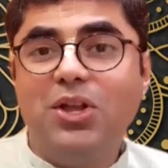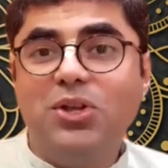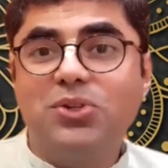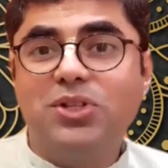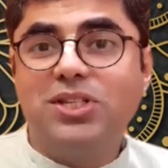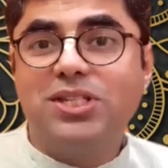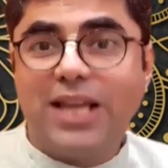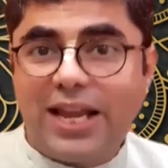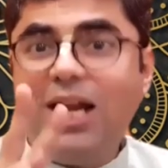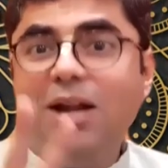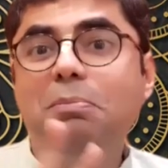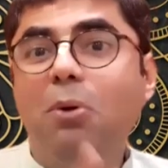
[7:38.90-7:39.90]
So the
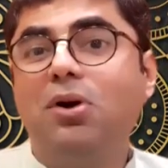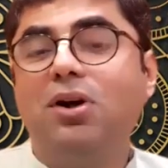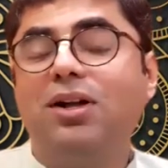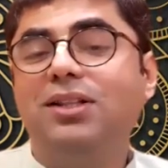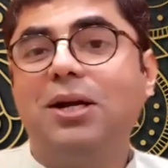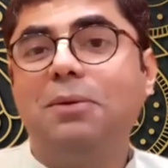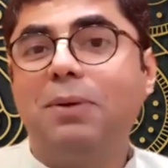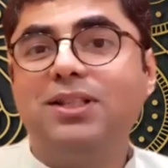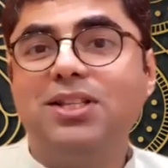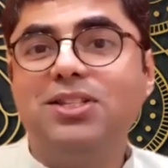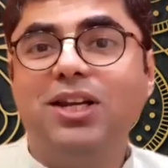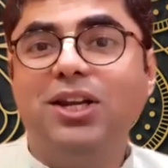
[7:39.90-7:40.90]
second book that
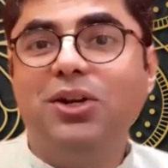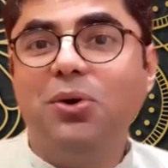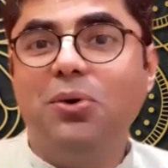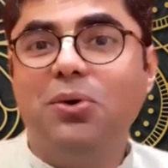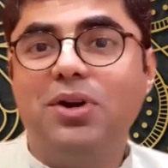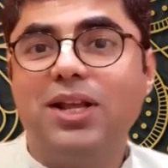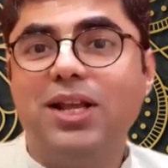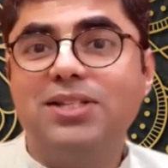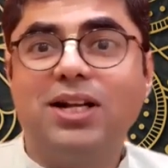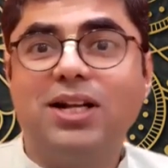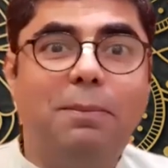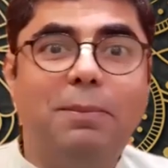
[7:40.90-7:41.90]
Patanjali wrote is a
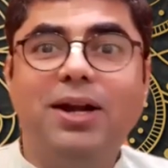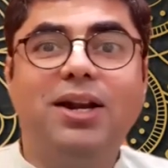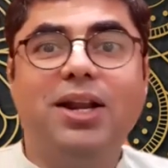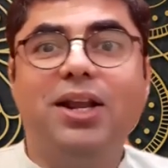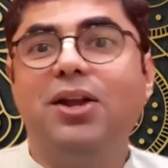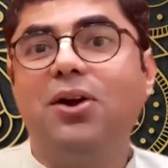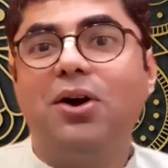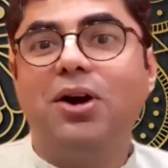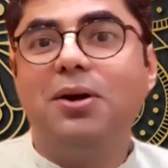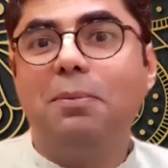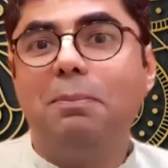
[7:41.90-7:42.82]
commentary on